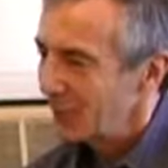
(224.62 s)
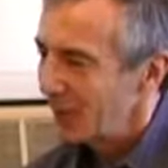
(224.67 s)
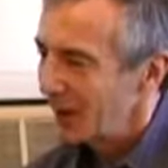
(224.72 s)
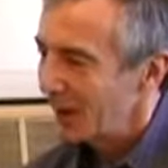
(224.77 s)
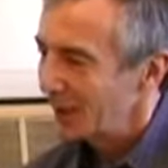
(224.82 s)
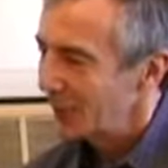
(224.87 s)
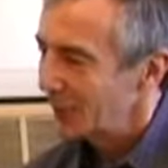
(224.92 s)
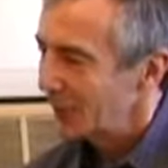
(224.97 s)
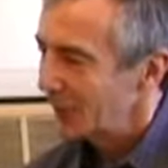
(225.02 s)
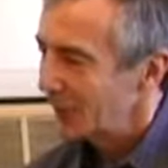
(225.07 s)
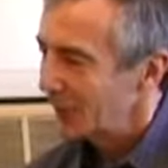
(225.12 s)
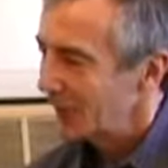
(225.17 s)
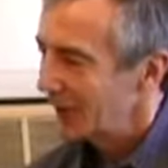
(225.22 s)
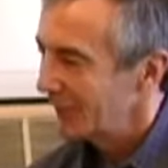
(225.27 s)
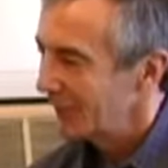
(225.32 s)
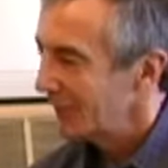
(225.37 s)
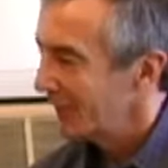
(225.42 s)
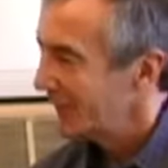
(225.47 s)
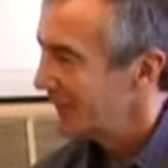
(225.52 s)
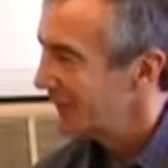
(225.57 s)
you have a lot of
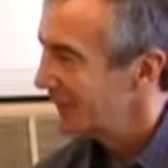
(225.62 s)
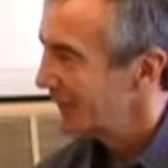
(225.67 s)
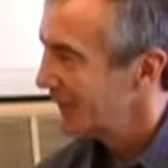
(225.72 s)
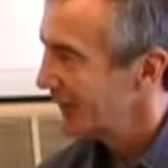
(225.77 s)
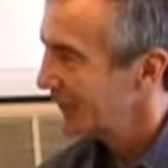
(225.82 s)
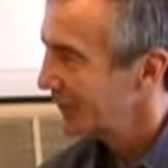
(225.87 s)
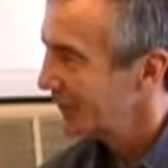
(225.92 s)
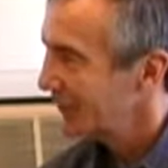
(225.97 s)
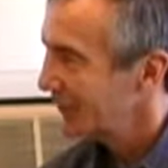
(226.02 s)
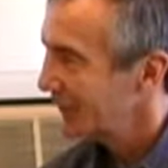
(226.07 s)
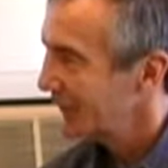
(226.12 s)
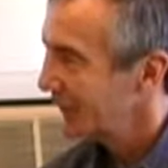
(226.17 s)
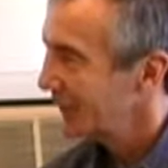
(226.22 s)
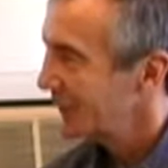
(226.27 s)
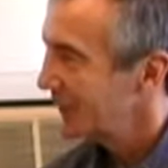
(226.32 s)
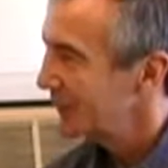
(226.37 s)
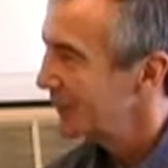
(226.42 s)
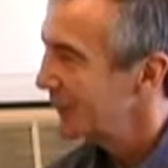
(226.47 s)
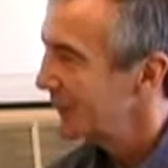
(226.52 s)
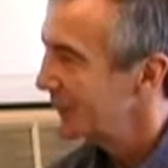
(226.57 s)
flexibility.
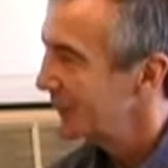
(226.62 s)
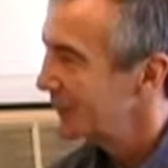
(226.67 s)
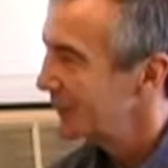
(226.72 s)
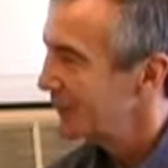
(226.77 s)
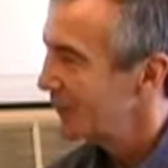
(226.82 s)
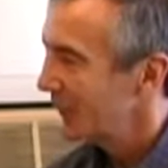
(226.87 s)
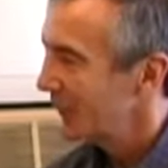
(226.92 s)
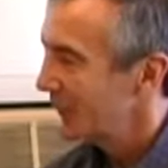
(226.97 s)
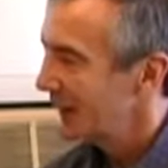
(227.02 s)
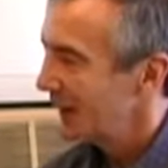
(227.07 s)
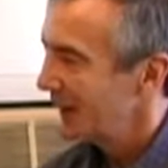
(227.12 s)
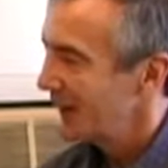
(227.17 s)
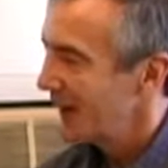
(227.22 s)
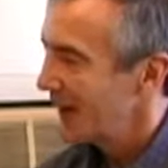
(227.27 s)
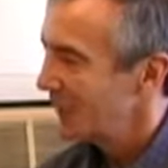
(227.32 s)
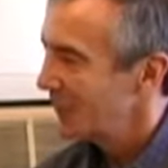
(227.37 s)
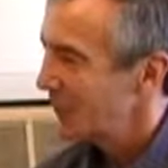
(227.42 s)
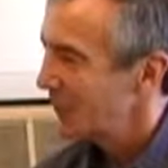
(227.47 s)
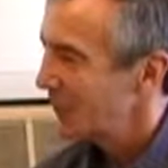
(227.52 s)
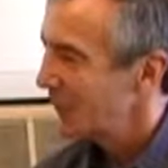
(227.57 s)
What type of
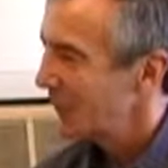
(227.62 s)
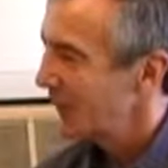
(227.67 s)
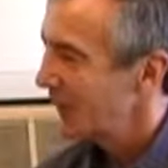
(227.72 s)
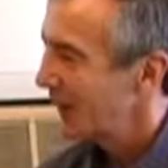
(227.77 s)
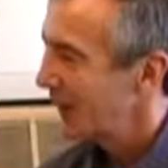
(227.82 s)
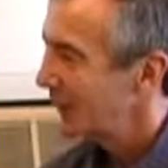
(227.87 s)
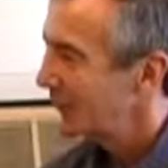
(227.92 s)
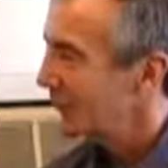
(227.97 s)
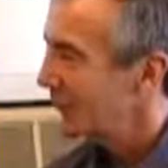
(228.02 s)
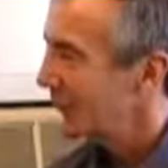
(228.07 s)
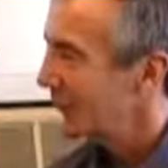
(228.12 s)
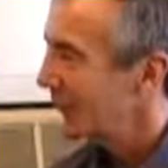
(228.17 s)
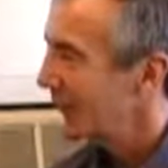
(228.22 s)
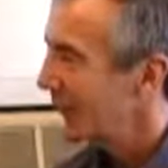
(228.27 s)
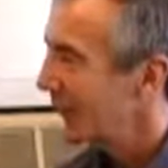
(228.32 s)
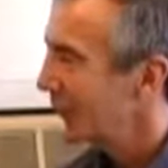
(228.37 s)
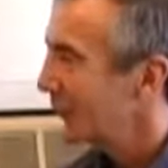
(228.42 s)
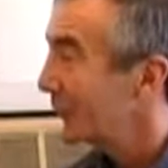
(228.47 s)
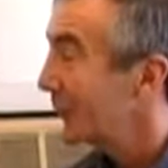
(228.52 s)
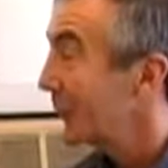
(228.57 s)
options do you have
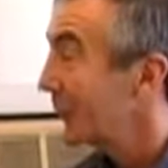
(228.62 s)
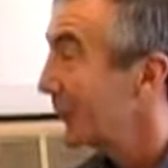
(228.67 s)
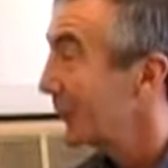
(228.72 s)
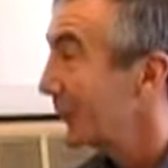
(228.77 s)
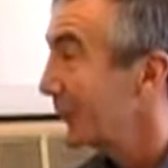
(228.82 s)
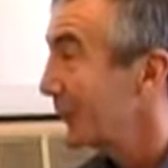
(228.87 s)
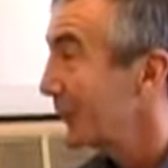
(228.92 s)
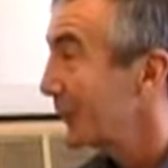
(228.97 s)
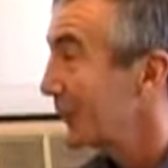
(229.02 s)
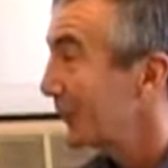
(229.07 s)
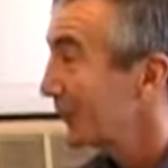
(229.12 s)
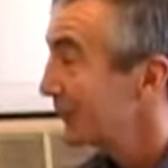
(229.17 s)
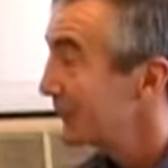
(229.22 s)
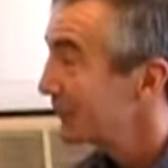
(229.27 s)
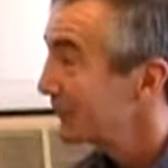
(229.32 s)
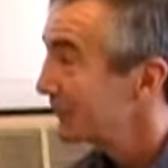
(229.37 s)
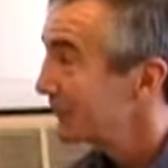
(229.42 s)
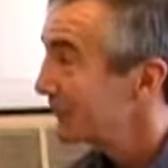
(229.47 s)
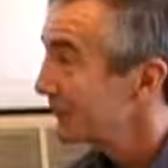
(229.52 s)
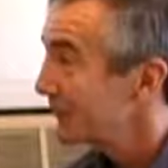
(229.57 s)
with housed
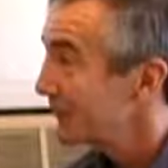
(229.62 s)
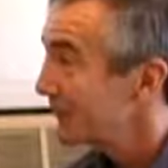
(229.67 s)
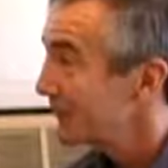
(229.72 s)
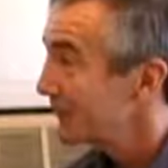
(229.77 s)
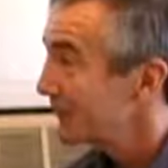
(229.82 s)
encoders?